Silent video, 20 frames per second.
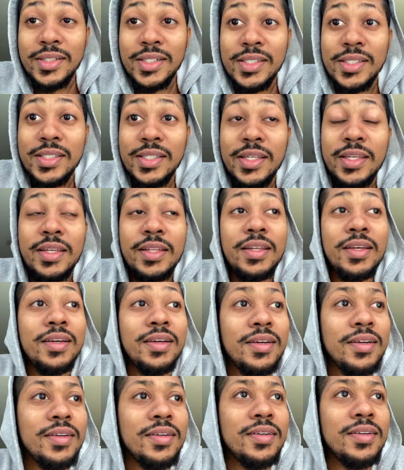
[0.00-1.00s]
Just seeing
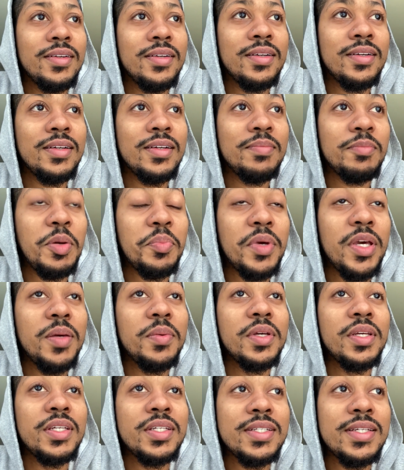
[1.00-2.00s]
my
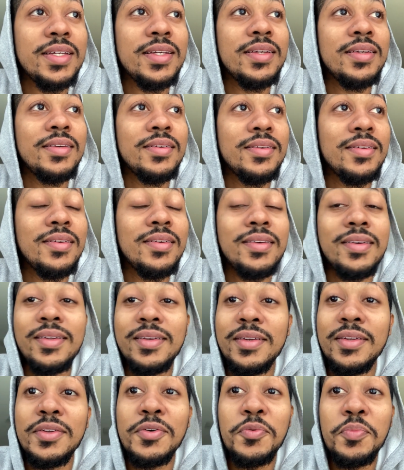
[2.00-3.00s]
babies,
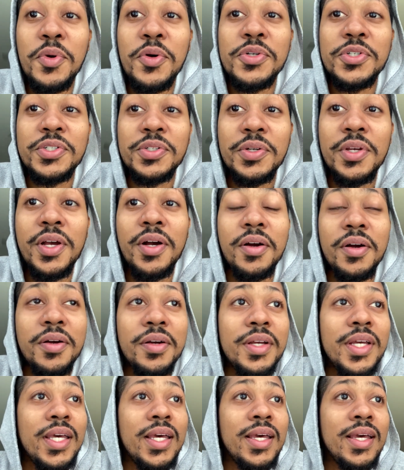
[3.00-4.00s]
getting a little emotional, y'all.
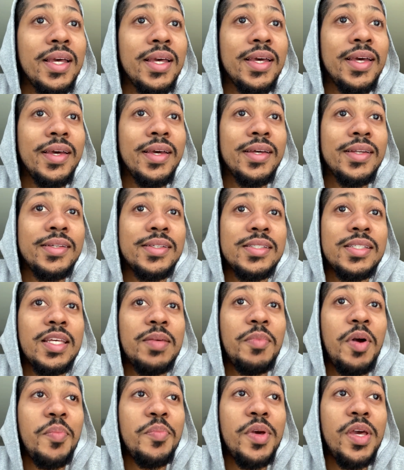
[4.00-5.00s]

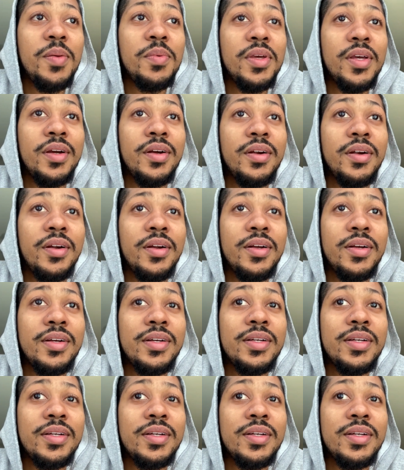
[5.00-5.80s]
Seeing my baby in her